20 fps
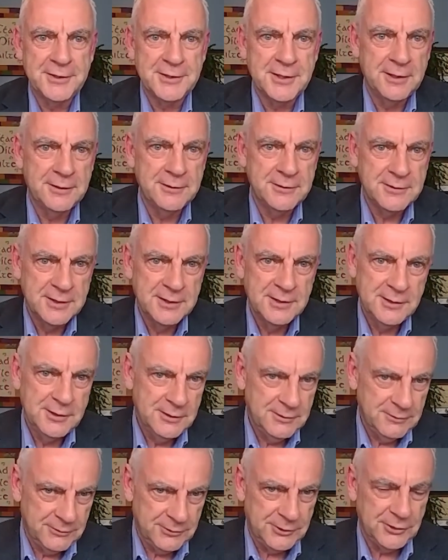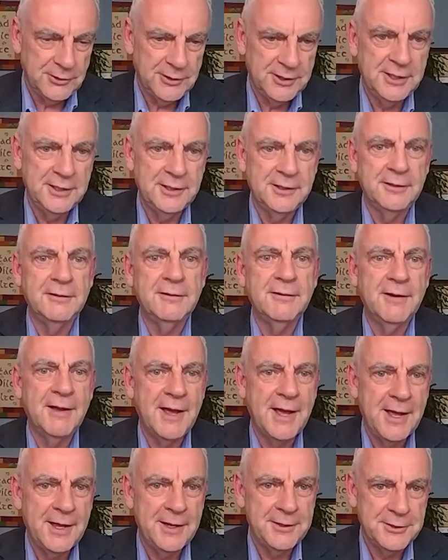And they're here,
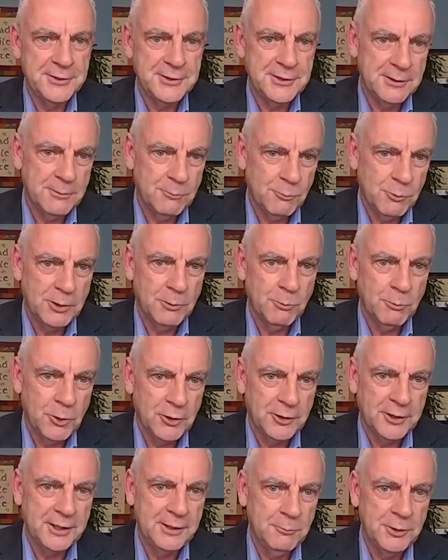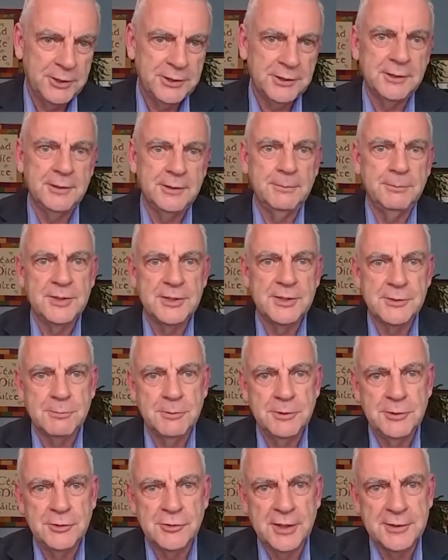and we're working with them as
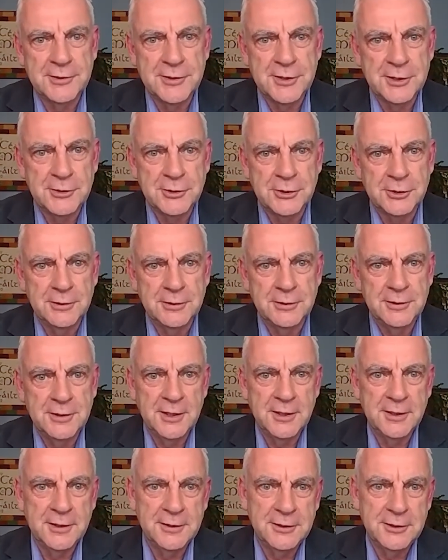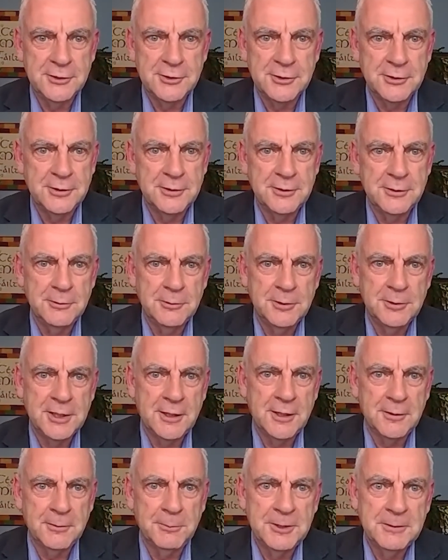we transition into the new
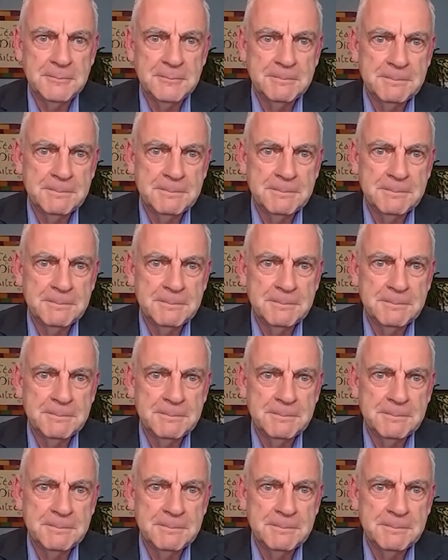economy.